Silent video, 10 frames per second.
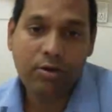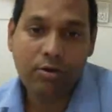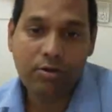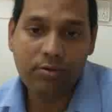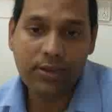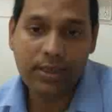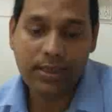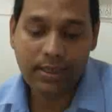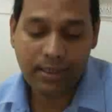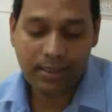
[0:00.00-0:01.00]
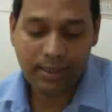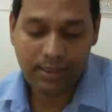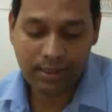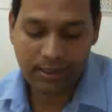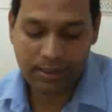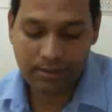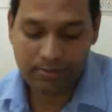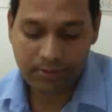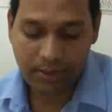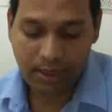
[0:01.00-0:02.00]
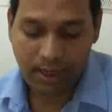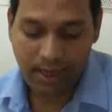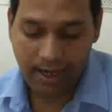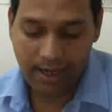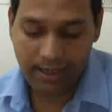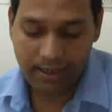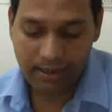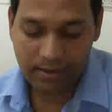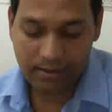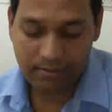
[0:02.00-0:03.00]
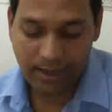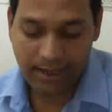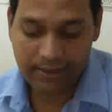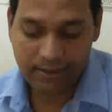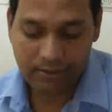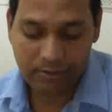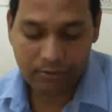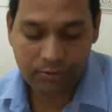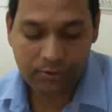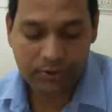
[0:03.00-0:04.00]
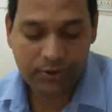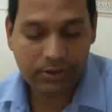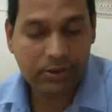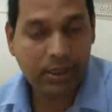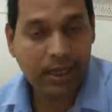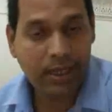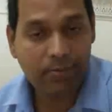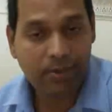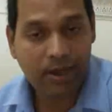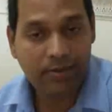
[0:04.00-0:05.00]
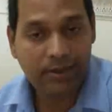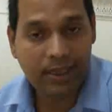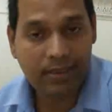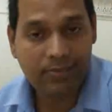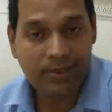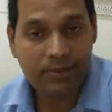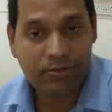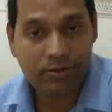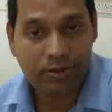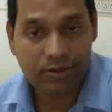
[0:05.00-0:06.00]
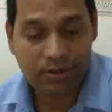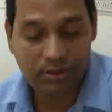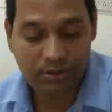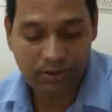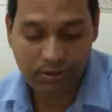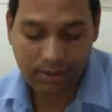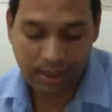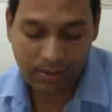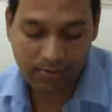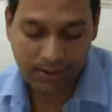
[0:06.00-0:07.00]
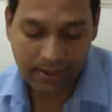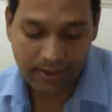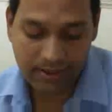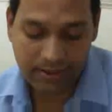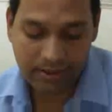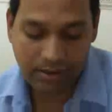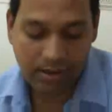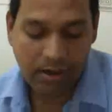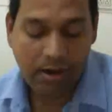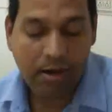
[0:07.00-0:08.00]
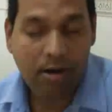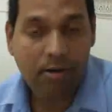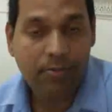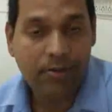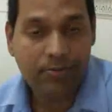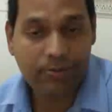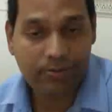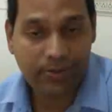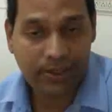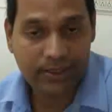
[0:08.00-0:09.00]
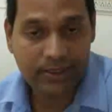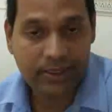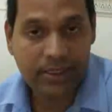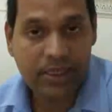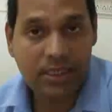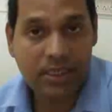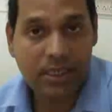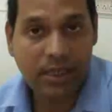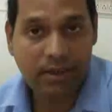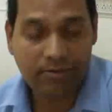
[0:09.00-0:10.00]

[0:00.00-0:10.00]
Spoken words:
over f, and by the roots alpha 1 alpha 2 dot alpha n of f of x in k.